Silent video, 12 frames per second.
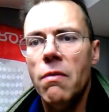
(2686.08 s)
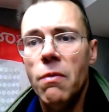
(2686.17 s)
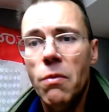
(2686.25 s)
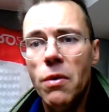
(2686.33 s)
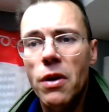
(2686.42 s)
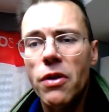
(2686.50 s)

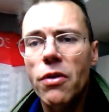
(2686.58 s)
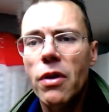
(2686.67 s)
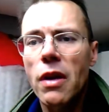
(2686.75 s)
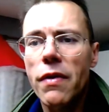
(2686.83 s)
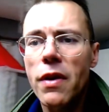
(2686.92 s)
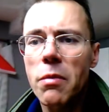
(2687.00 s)
What you
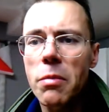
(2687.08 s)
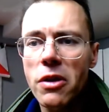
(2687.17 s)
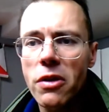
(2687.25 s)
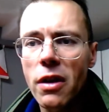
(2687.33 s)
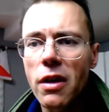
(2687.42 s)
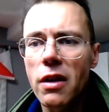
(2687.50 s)
have heard me
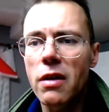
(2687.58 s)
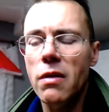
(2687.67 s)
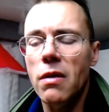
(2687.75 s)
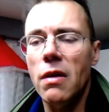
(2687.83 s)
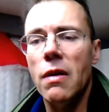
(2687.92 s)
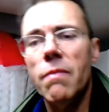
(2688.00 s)

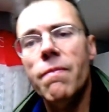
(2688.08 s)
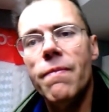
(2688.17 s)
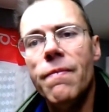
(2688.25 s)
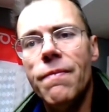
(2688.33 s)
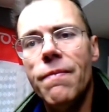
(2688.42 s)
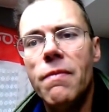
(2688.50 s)
saying,
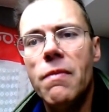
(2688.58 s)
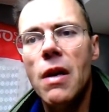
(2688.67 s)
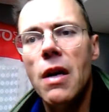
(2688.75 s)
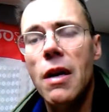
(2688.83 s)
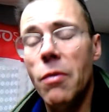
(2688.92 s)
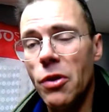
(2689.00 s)

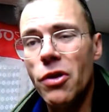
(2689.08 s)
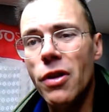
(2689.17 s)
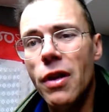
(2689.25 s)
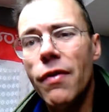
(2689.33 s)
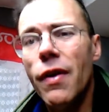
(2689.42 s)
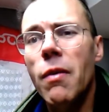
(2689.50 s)
I would
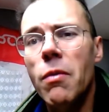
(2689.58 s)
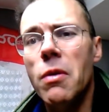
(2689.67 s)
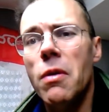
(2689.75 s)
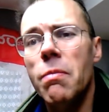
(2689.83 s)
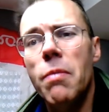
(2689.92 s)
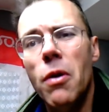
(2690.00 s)
say if I
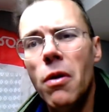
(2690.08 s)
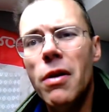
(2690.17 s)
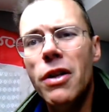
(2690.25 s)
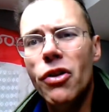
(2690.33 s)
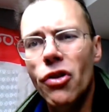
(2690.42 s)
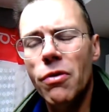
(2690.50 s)
were
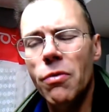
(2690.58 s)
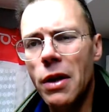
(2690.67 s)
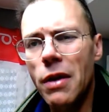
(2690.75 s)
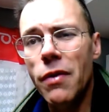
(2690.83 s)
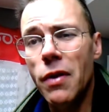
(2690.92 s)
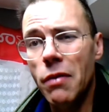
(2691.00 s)
Polish,
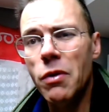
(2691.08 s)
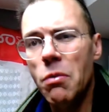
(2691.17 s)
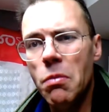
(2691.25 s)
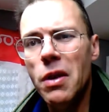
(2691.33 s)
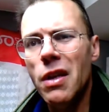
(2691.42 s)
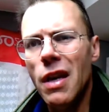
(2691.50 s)
whatever I
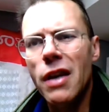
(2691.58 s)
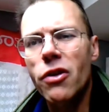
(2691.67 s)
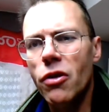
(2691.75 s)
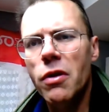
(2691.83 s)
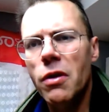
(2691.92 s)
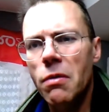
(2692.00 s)
would be,
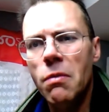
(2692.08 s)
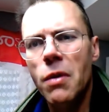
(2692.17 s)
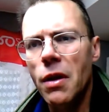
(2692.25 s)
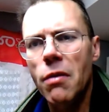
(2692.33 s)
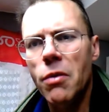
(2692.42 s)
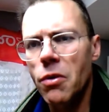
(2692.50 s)
actually
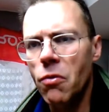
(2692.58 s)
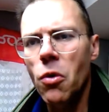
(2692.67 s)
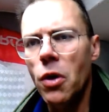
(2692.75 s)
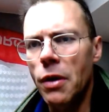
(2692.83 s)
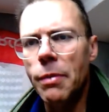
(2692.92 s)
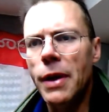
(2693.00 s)
it would
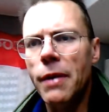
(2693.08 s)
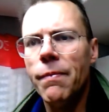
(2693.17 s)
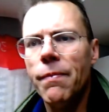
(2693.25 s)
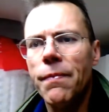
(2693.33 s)
worry me.